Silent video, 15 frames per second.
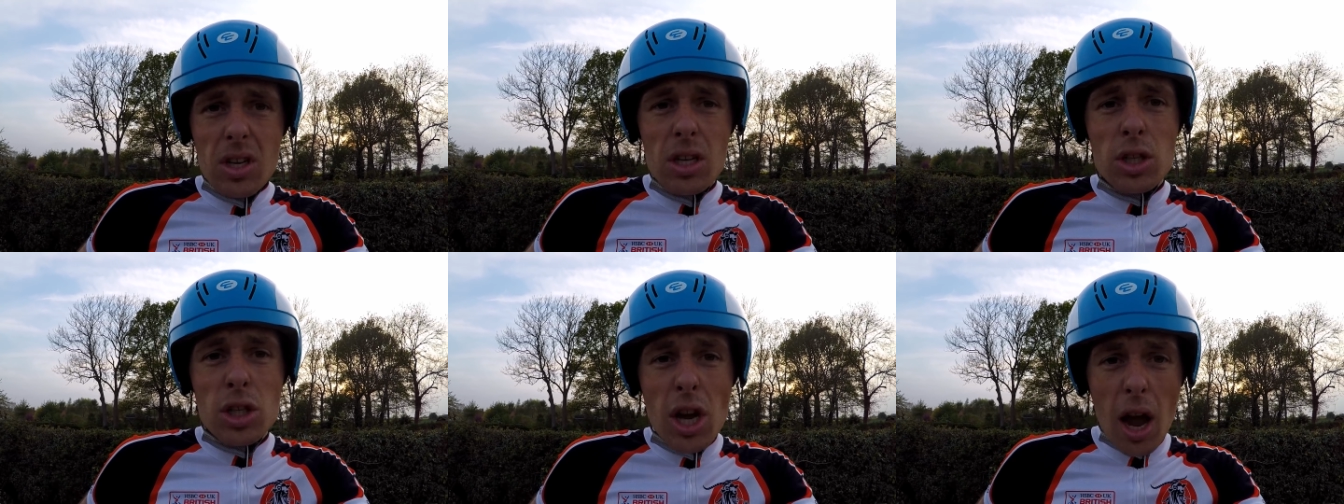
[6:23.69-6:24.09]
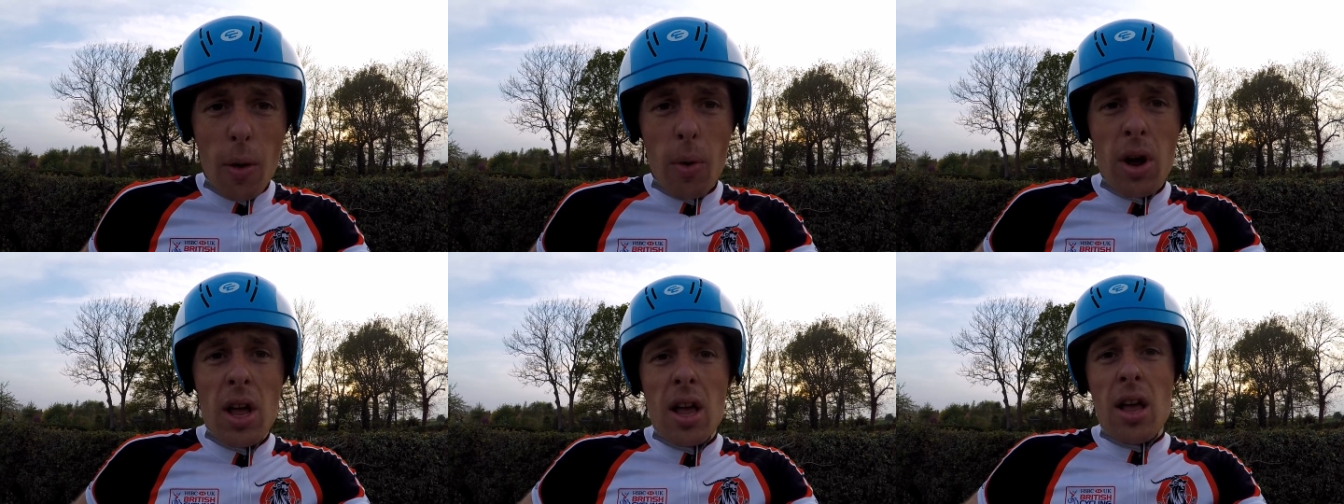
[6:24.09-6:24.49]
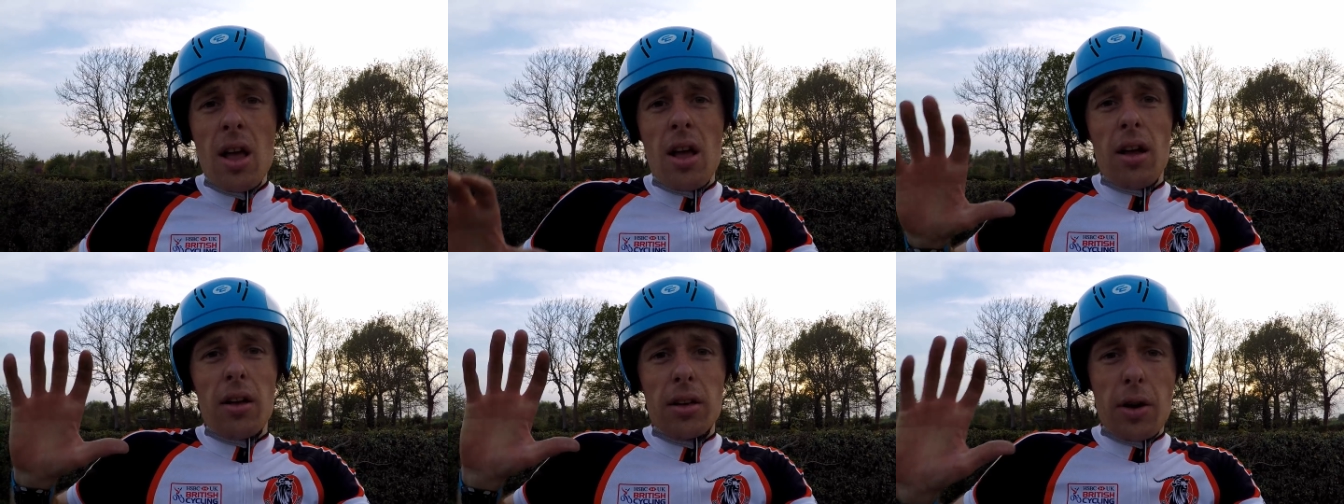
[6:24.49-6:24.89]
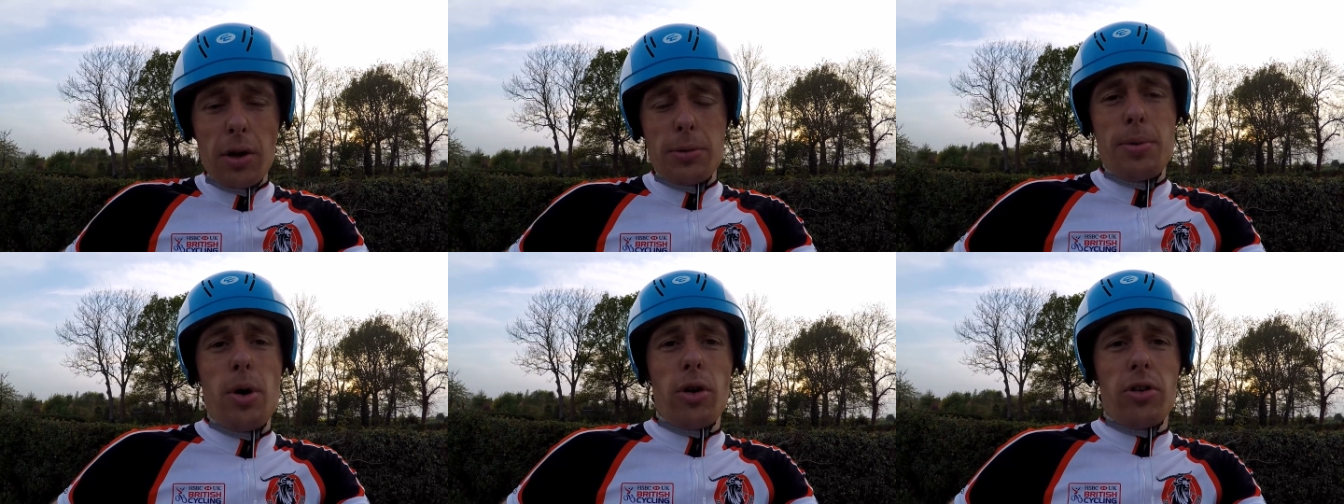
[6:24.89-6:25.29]
So going
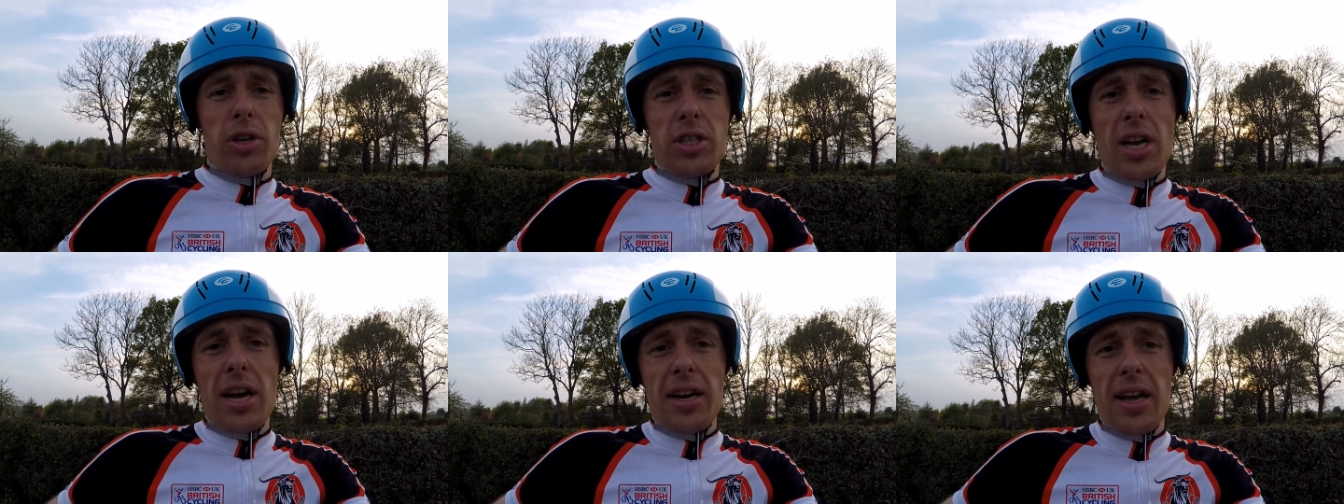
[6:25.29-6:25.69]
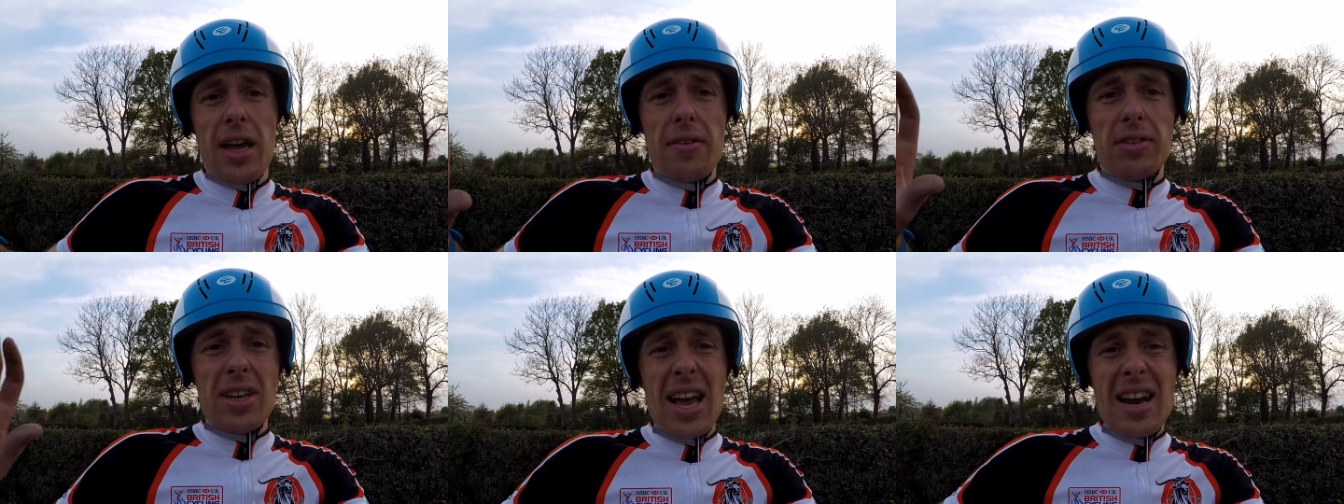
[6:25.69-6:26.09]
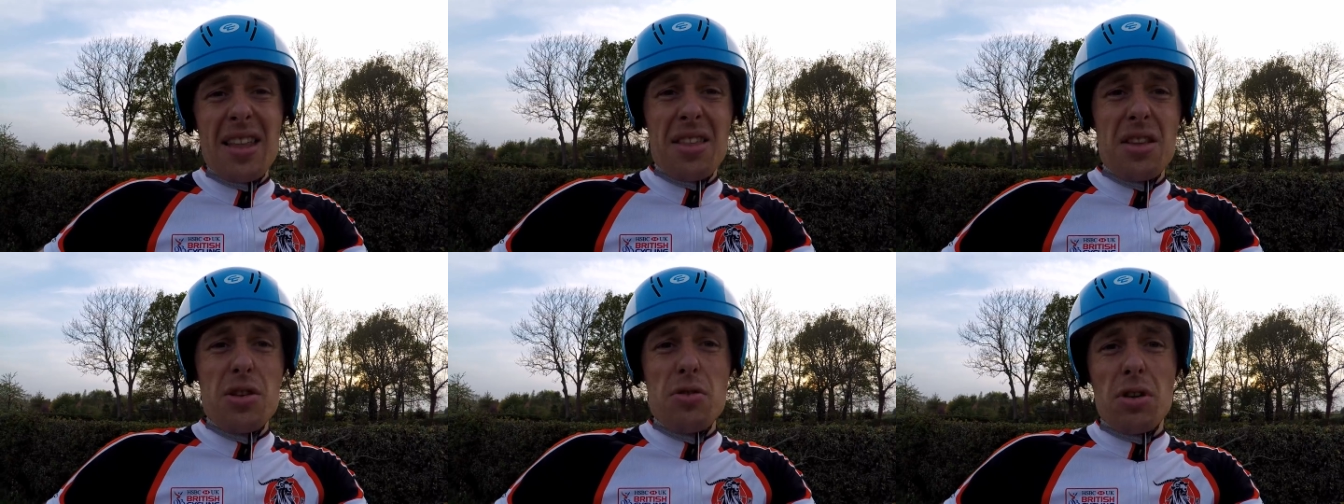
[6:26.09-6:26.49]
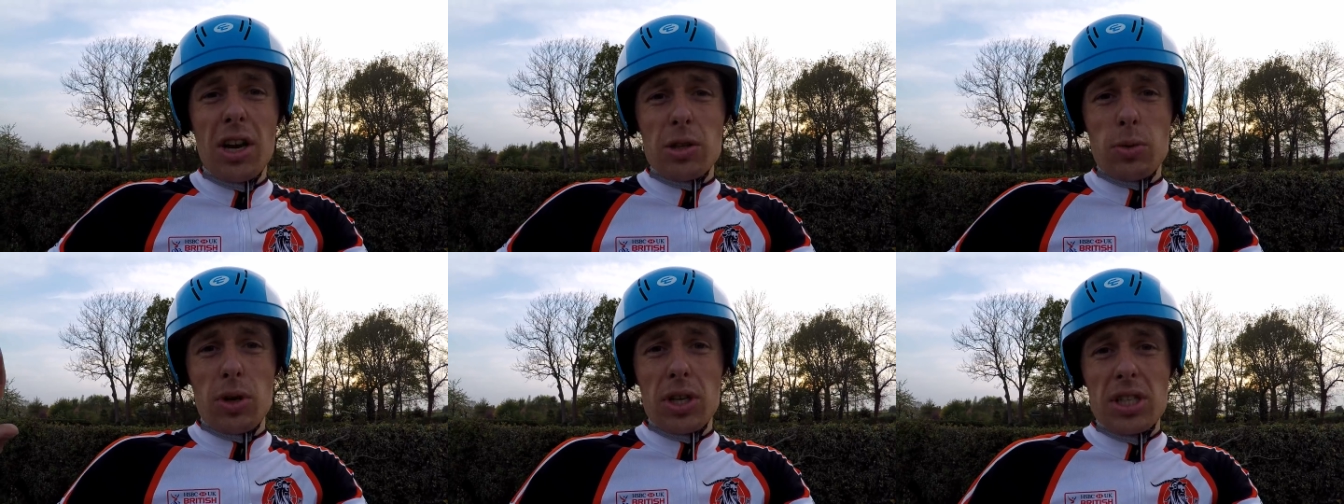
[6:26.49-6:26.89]
to Mallorca on Saturday. If there's anything you
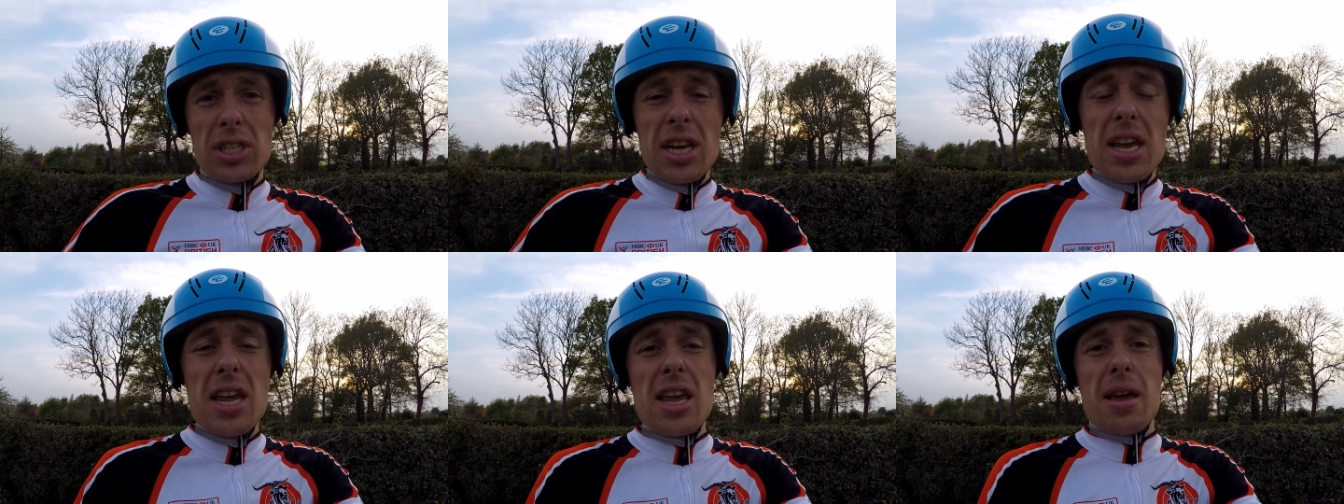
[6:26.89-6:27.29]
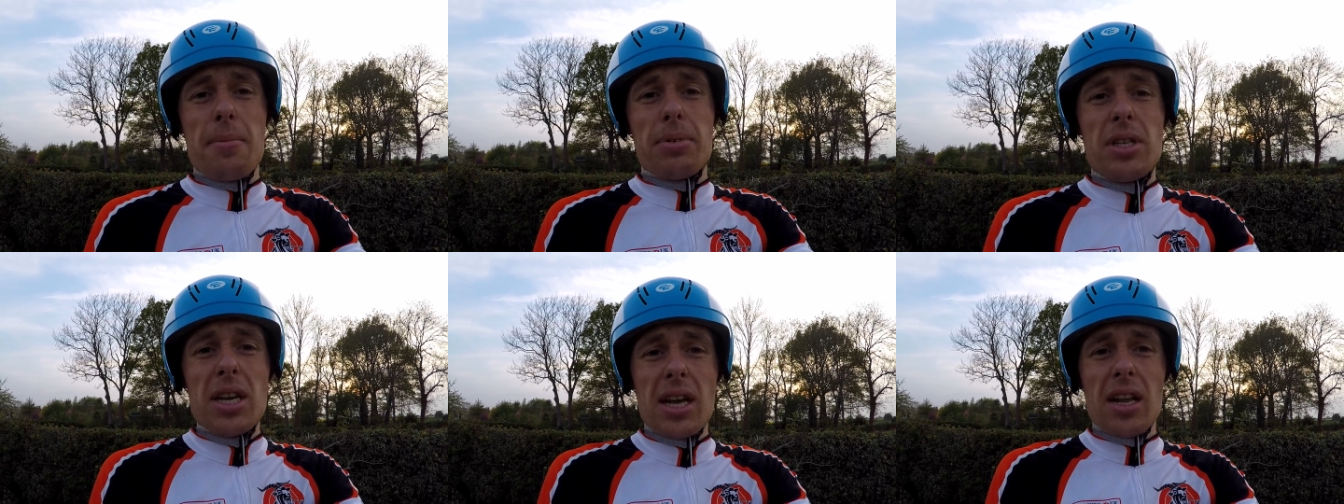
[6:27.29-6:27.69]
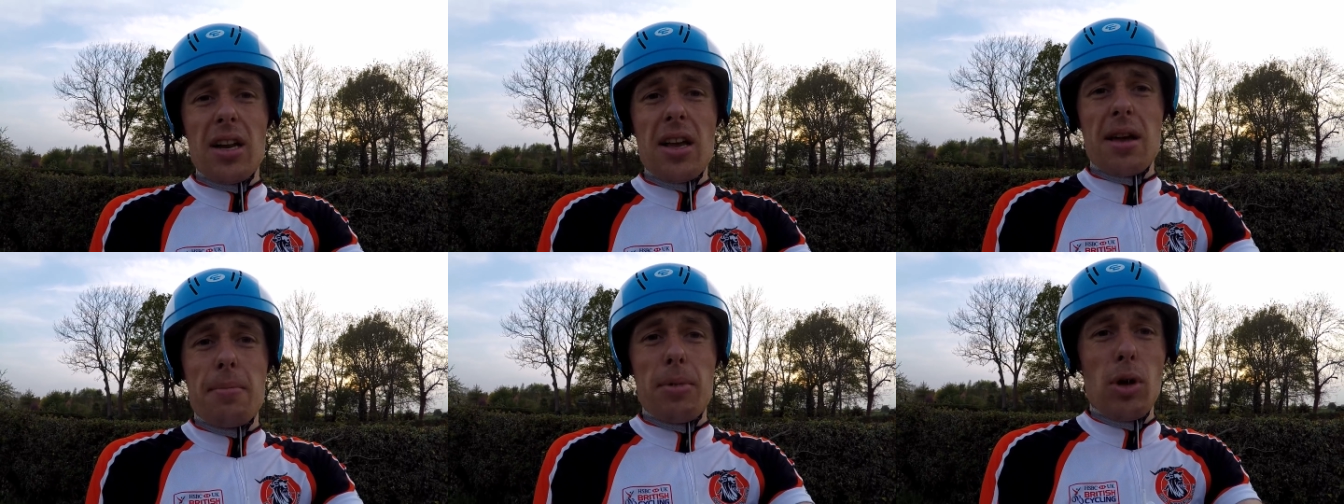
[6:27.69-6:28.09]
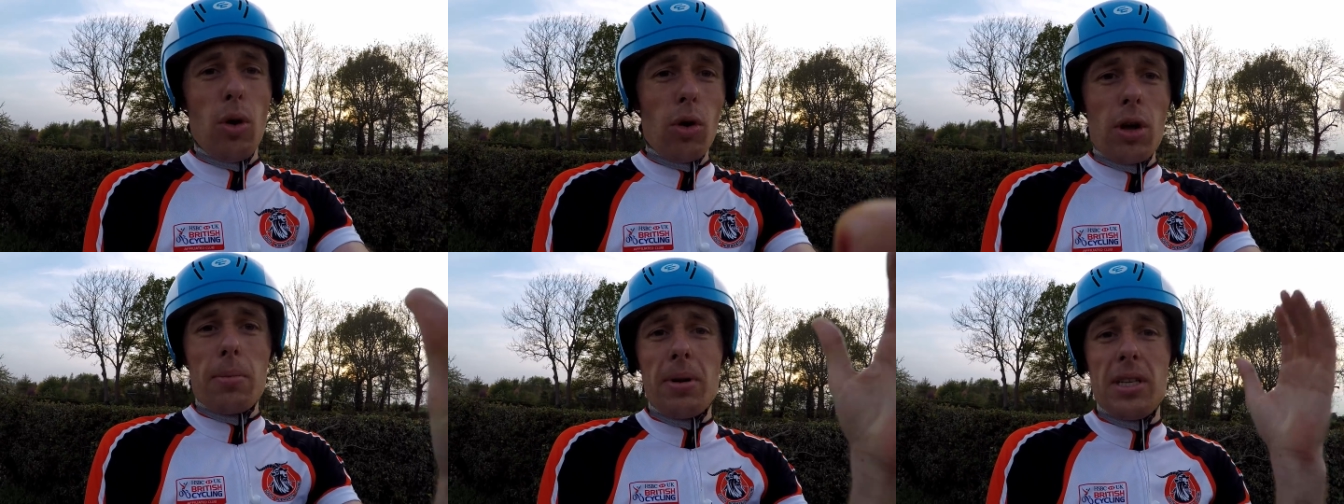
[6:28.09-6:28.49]
guys want to see in particular in
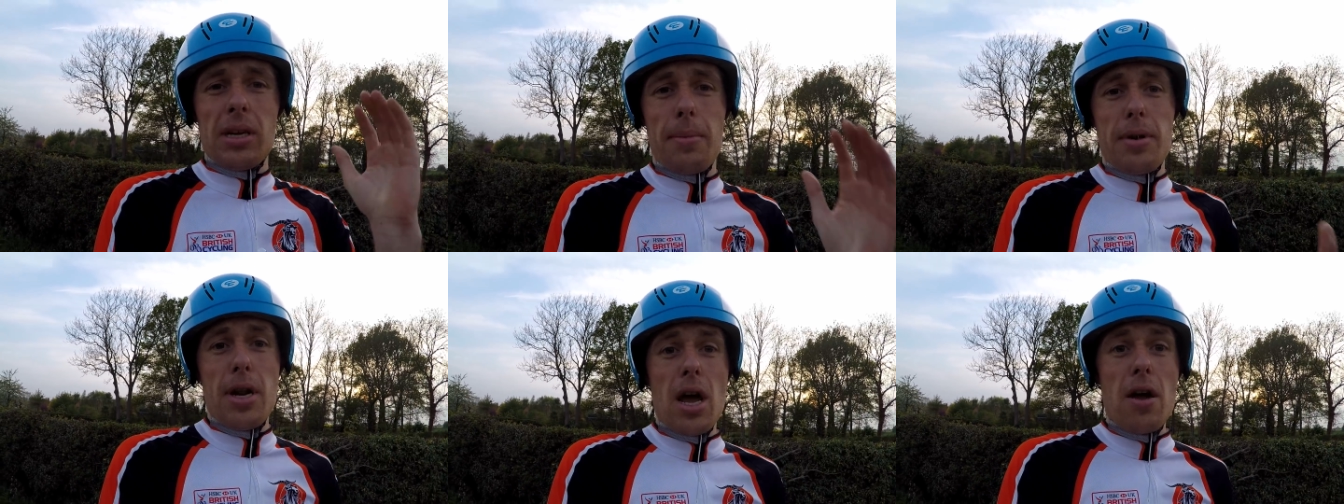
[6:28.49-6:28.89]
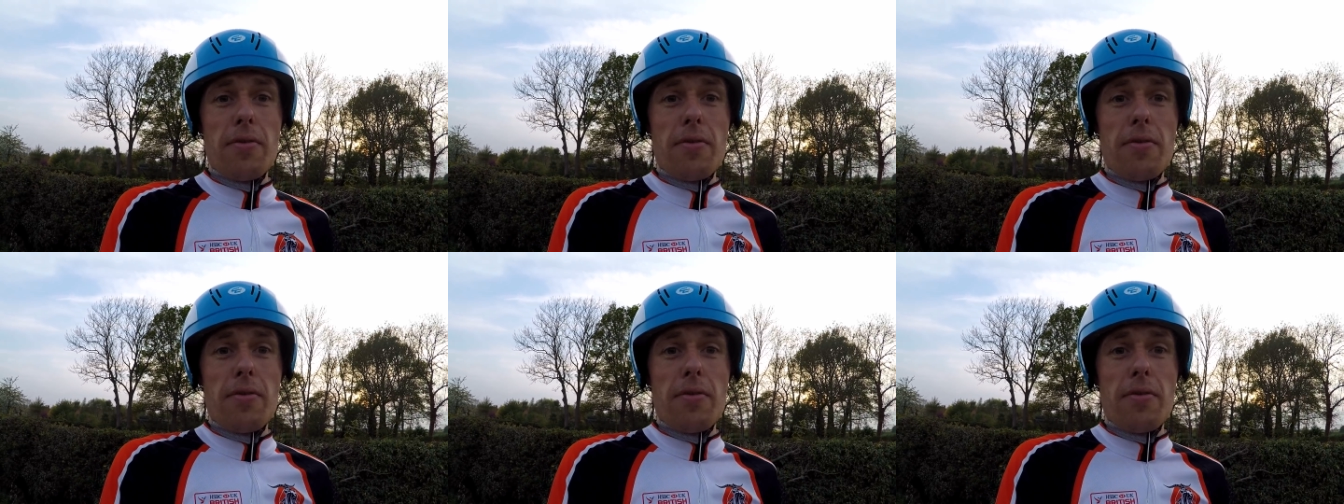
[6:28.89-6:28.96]
Mallorca, please let me know.